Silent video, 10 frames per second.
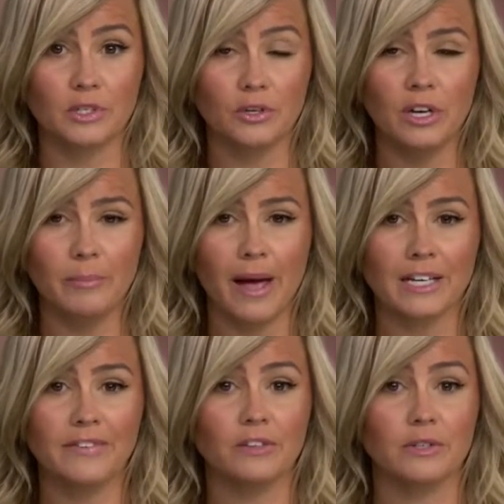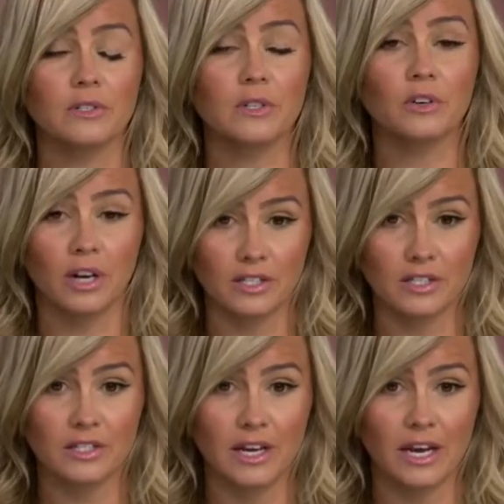which could impact veterans across
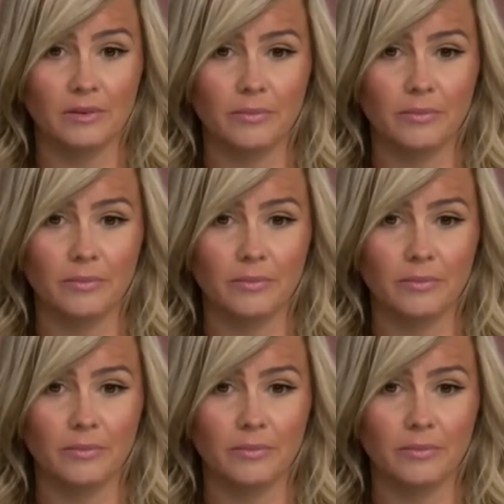the state.